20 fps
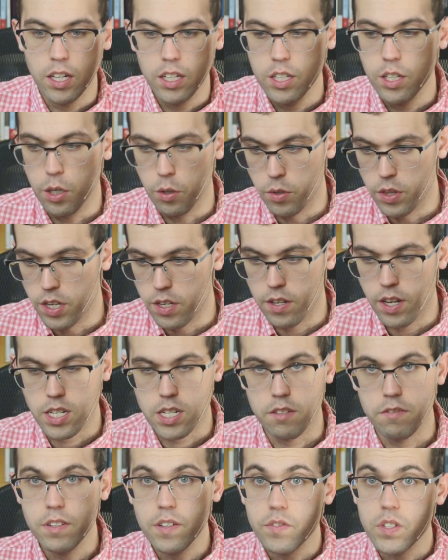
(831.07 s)
in the
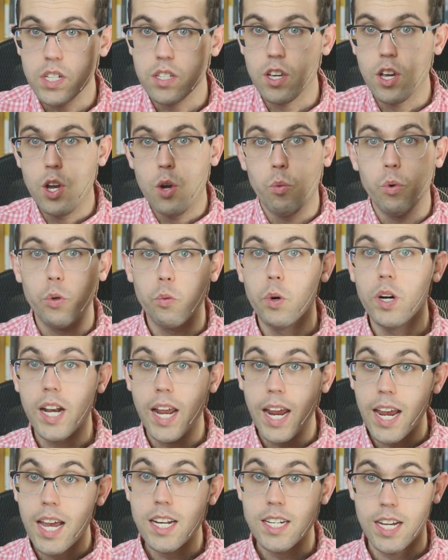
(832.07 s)
1950s with one
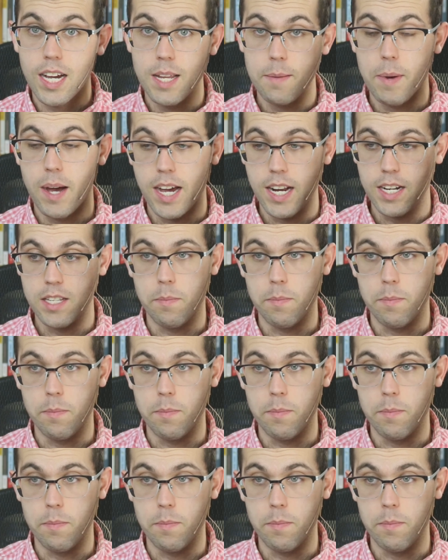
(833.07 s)
hand tied behind